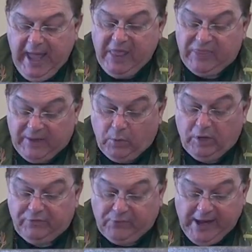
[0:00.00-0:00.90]
And they were
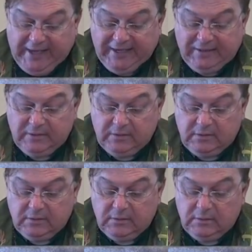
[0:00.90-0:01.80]
afraid.
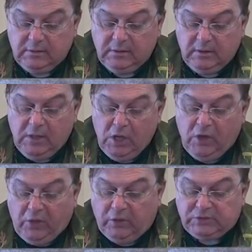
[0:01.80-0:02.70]

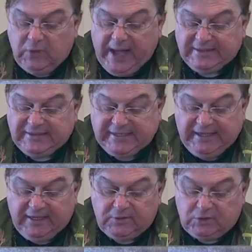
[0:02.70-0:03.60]
Those who had
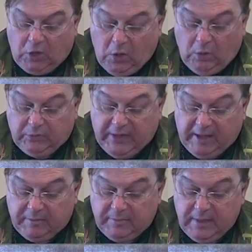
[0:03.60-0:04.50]
seen it told
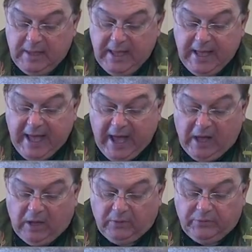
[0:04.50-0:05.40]
them
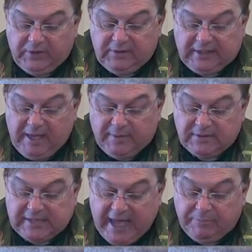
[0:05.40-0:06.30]
how the
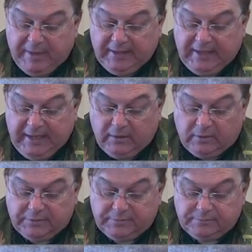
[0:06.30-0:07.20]
demons had been
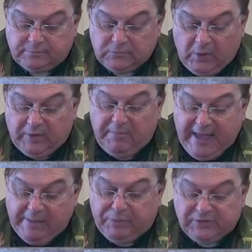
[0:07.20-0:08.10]
healed, for the
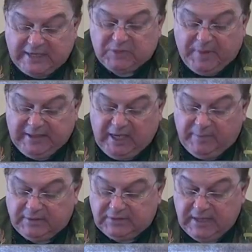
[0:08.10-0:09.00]
man possessed by
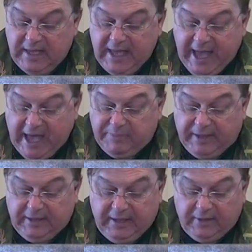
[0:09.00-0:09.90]
demons had
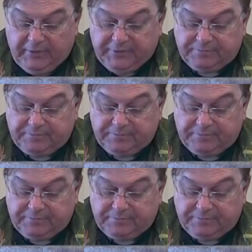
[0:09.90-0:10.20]
been healed.